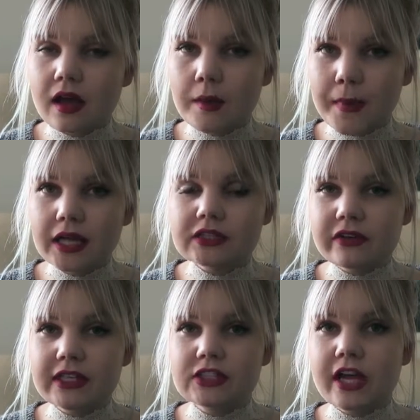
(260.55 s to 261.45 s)
a
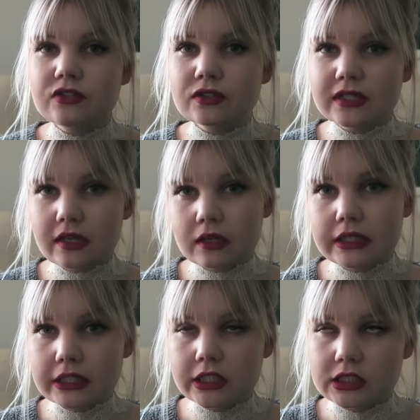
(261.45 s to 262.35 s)
mattifying gel, so it's like a
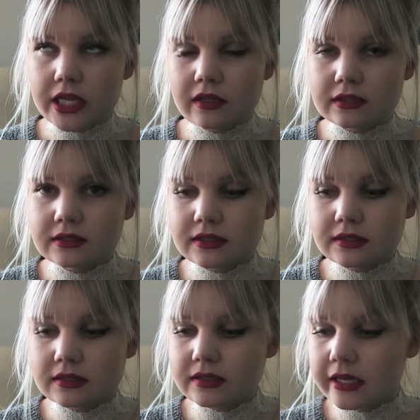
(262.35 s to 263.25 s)
clear gel
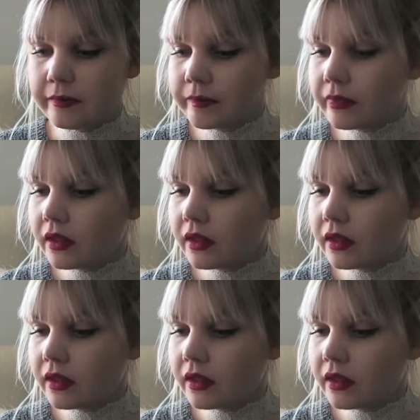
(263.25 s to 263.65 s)
consistency,